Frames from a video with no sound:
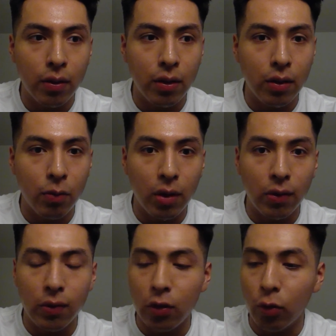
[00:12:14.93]
the rise
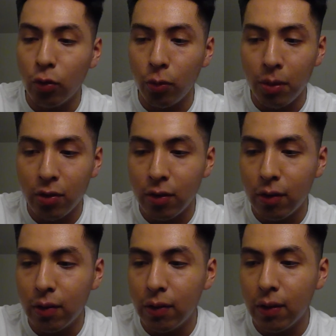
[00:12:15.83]
in CO2
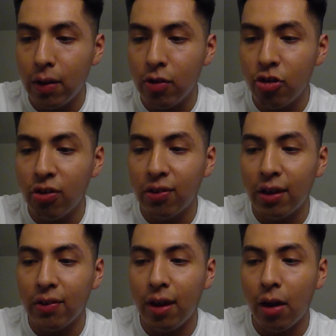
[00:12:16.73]
emissions. And she
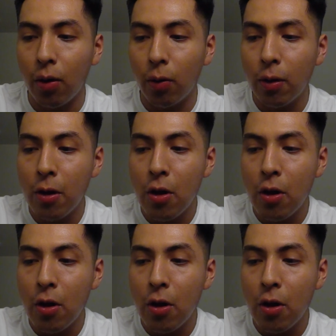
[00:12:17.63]
cites how